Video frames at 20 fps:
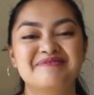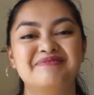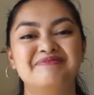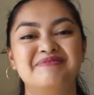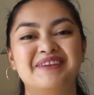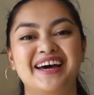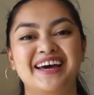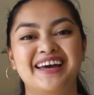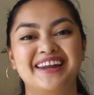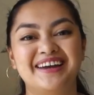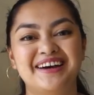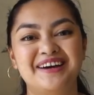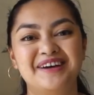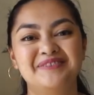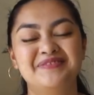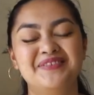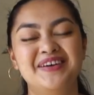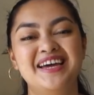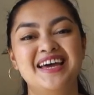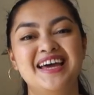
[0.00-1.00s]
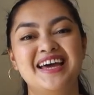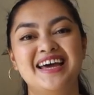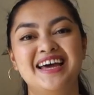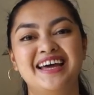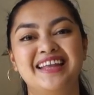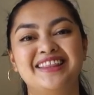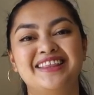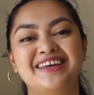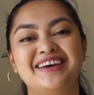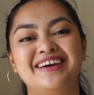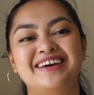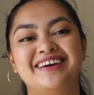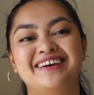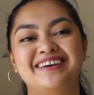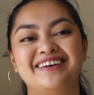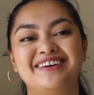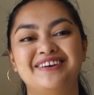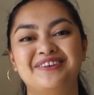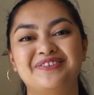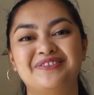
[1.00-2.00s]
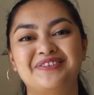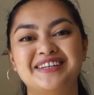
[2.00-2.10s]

But the